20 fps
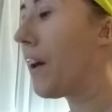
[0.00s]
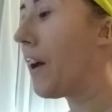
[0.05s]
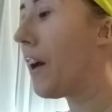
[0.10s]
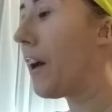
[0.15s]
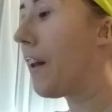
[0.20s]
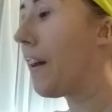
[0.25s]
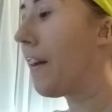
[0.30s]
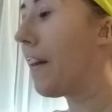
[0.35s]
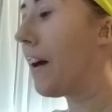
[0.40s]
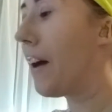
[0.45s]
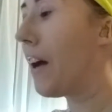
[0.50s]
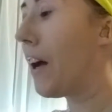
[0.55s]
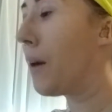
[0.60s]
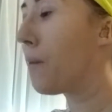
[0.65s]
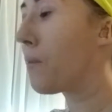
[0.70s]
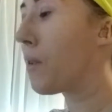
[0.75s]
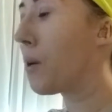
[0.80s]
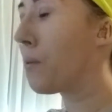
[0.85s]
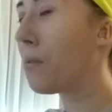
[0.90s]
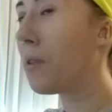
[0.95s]
And that
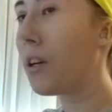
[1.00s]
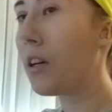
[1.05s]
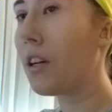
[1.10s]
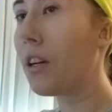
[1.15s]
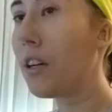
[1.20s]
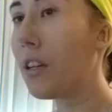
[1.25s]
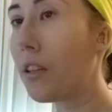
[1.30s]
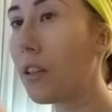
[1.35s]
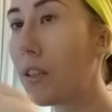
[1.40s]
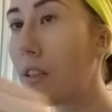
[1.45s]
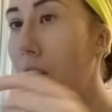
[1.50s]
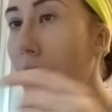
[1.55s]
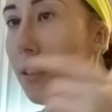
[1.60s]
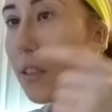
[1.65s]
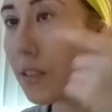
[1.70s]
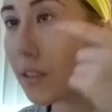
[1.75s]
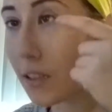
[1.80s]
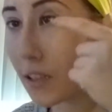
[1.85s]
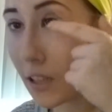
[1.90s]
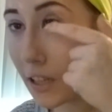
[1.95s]
I'm gonna put
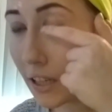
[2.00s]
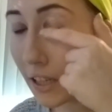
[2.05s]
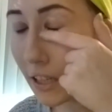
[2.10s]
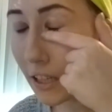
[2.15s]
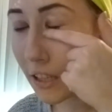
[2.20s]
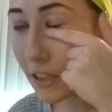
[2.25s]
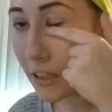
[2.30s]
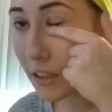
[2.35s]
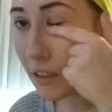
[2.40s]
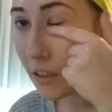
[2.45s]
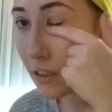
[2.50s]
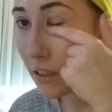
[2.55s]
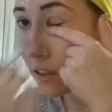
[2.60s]
like